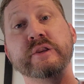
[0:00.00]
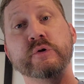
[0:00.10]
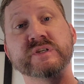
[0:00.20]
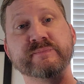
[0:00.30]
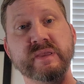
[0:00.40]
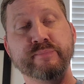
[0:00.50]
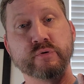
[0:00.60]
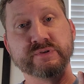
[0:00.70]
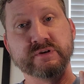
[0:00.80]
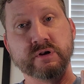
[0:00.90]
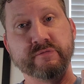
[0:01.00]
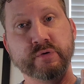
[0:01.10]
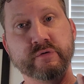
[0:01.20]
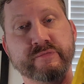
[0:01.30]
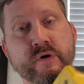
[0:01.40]
USB ports on it
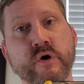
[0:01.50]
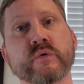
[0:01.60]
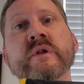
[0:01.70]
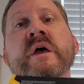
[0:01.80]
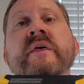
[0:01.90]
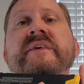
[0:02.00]
for your phone.